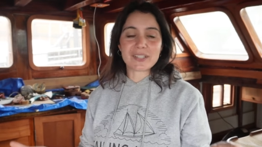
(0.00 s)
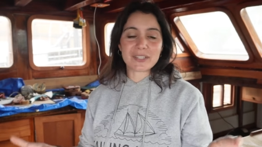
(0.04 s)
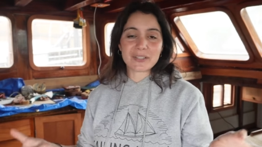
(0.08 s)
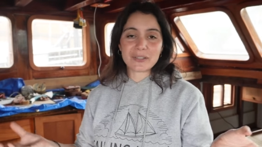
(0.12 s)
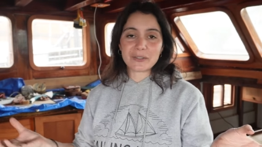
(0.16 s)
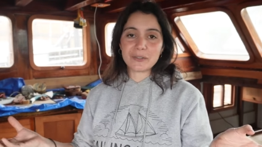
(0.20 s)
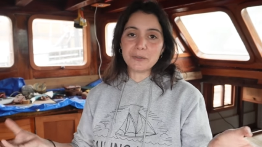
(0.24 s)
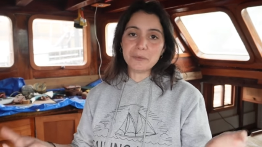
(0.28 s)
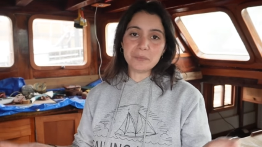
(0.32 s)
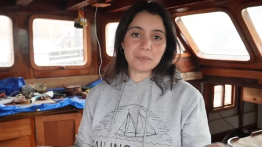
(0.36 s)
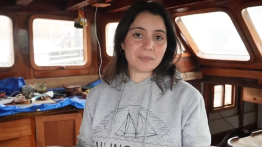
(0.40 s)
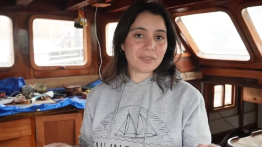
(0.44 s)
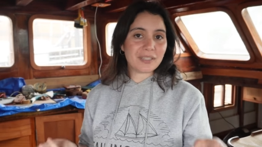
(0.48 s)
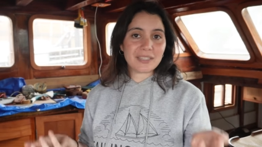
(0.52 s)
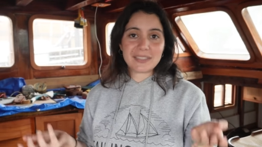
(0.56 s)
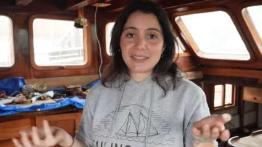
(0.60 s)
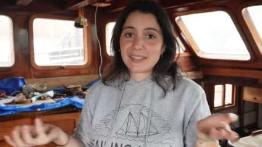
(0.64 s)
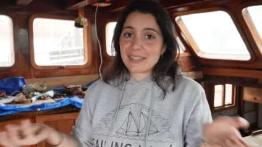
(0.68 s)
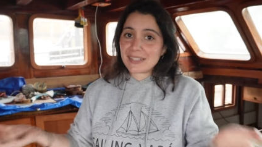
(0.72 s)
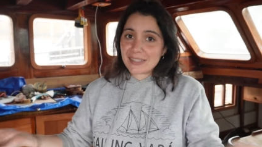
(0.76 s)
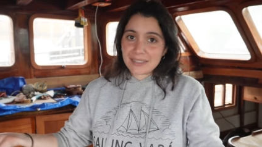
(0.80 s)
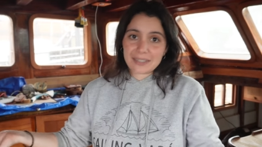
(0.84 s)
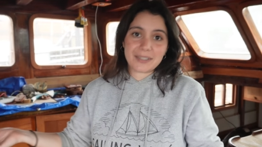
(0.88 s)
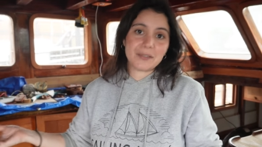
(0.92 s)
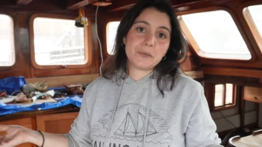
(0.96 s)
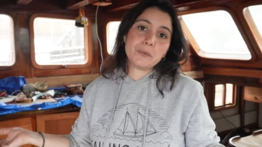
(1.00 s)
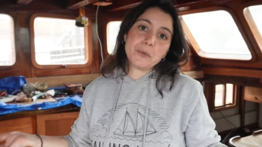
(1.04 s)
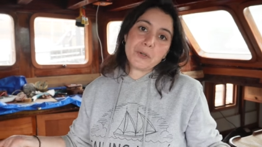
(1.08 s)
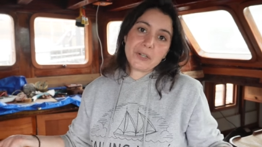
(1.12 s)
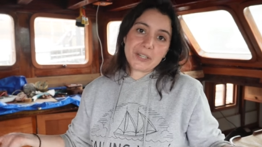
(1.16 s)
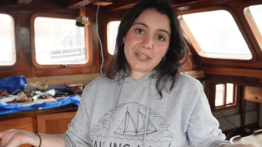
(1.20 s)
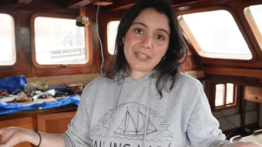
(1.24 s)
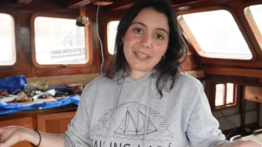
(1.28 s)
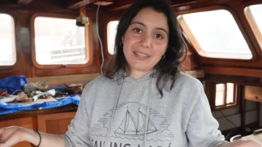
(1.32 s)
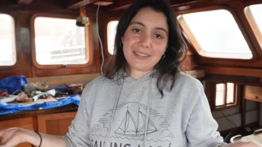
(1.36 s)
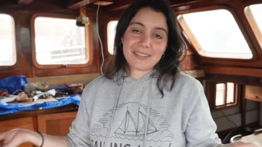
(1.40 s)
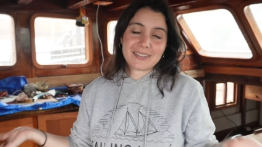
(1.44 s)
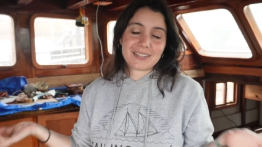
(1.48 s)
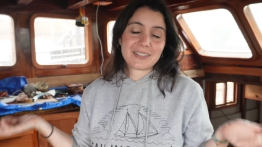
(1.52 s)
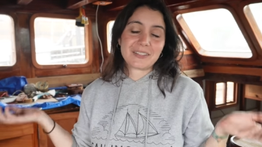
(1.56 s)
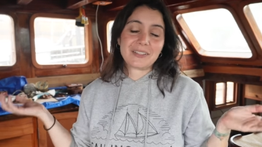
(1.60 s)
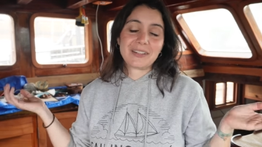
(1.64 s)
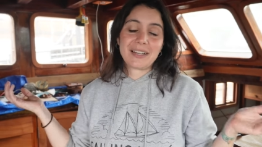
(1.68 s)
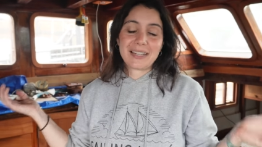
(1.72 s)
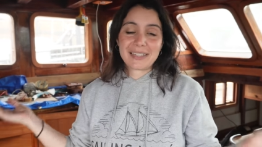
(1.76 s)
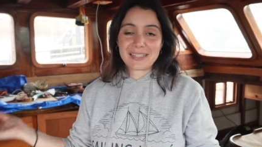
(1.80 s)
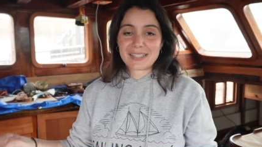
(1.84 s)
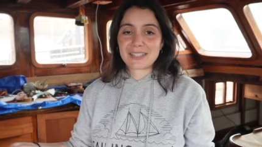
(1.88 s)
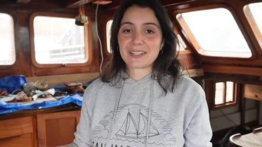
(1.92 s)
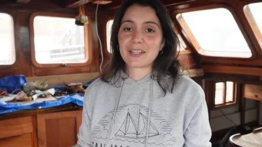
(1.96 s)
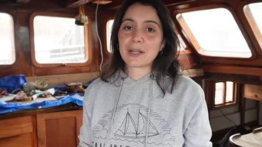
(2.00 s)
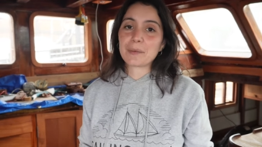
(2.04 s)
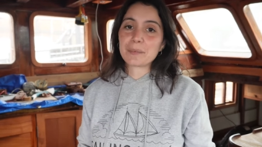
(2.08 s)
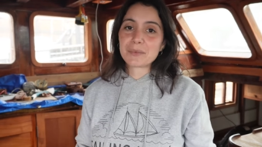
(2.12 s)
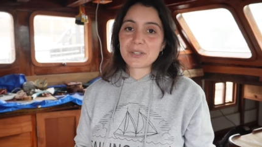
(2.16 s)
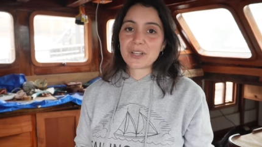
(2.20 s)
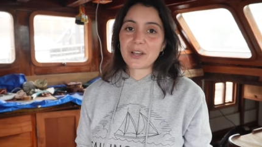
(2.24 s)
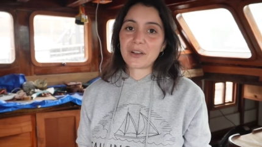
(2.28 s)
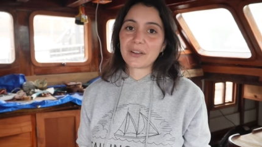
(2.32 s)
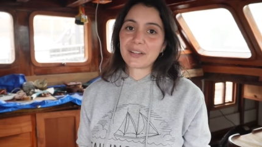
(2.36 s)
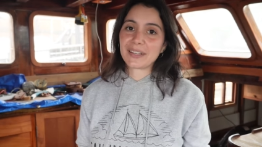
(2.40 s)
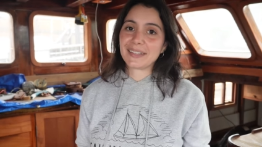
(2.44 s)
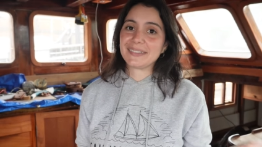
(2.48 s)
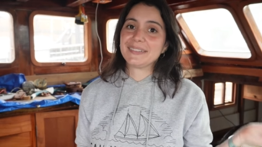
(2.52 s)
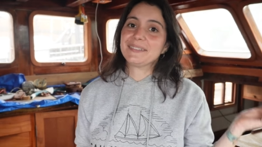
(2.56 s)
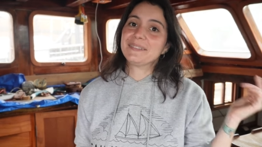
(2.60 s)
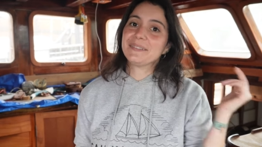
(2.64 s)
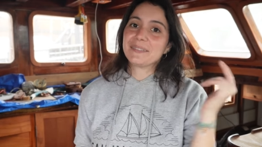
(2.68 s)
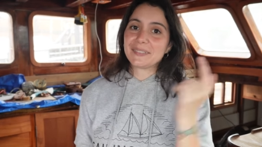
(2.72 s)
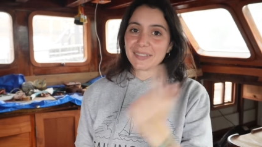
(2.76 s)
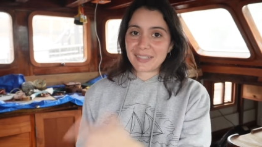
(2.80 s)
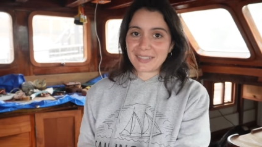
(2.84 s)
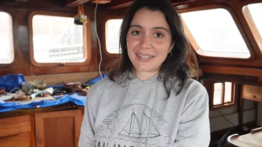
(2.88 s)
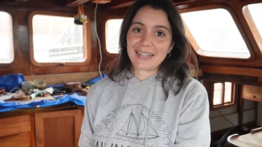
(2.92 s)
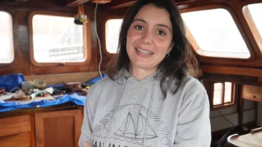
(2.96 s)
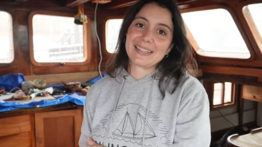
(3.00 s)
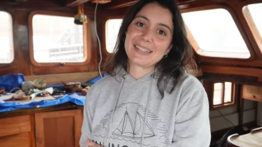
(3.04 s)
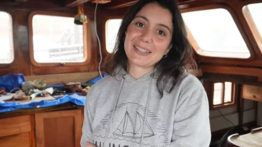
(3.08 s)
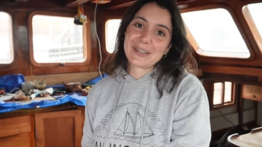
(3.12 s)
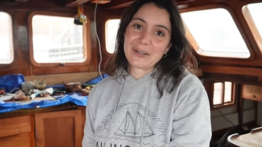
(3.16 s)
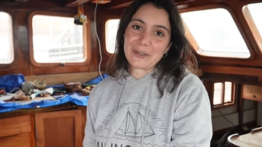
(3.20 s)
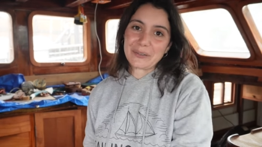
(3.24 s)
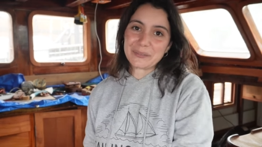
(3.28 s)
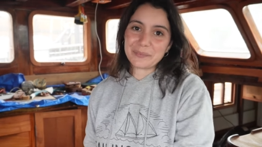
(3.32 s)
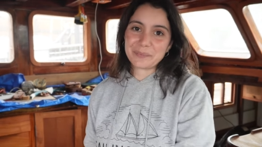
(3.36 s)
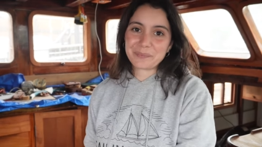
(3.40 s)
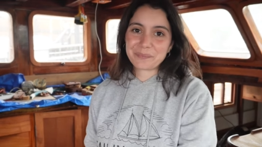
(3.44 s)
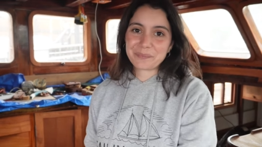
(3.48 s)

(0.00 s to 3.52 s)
to do is start working. So let's stop talking and let's go.